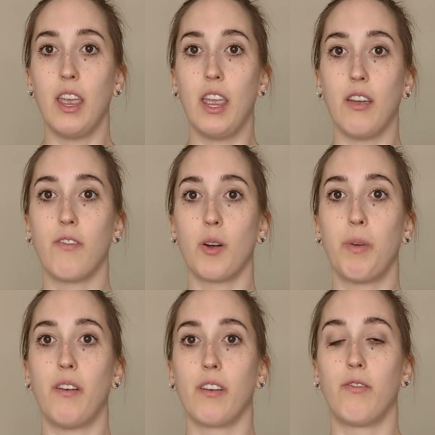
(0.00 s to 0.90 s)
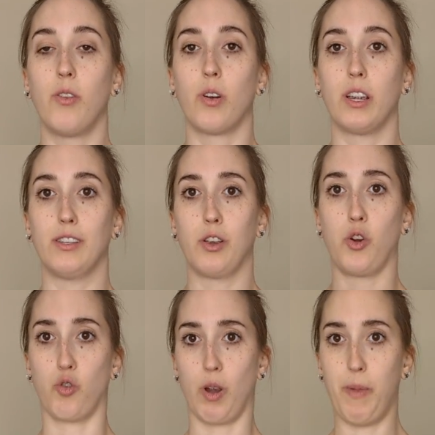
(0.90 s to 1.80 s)
If our pelvic floor
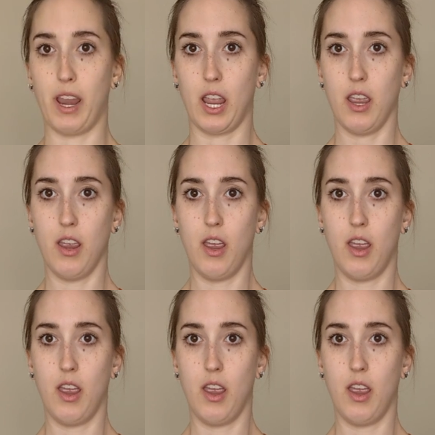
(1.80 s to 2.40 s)
is gripping it